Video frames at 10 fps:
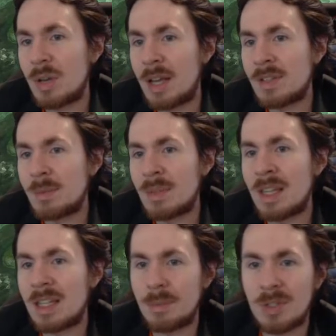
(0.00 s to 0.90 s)
have something
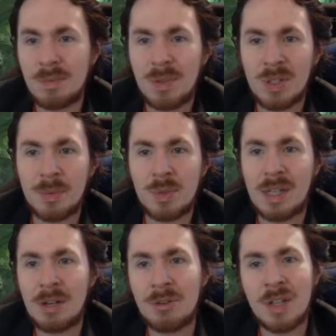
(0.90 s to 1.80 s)
that has a bunch of plus and
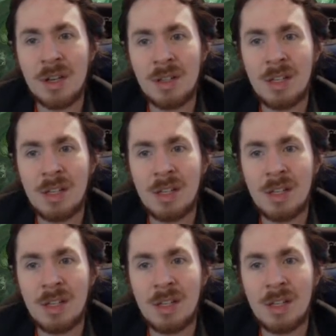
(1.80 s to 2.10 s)
counters on it,